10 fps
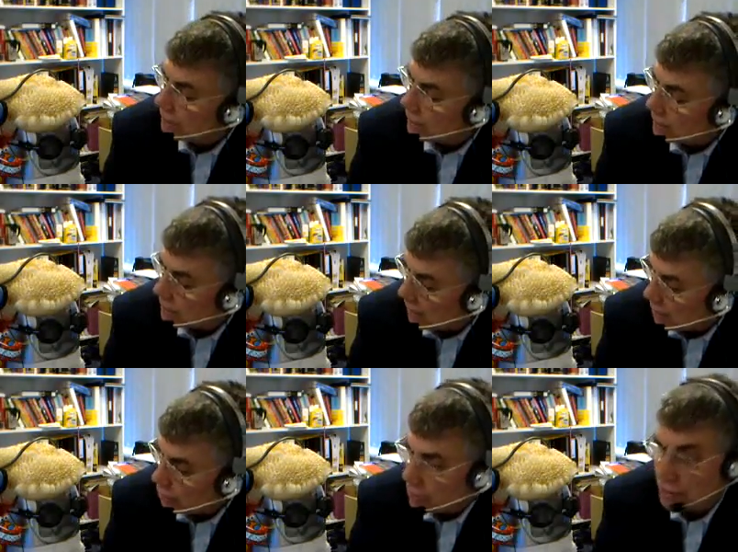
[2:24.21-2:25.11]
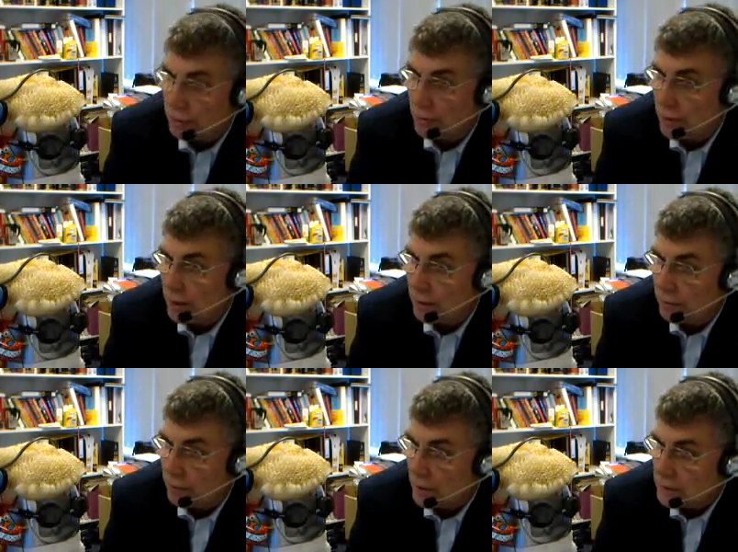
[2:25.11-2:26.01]
of the intention to create
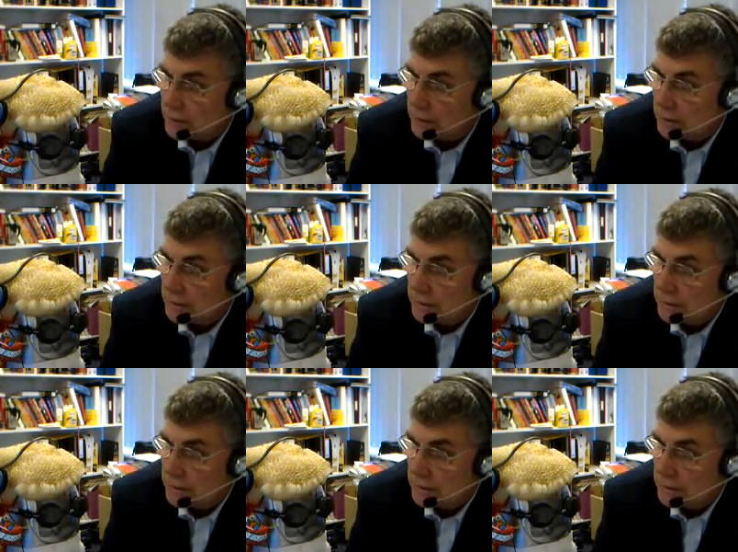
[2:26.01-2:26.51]
a trust.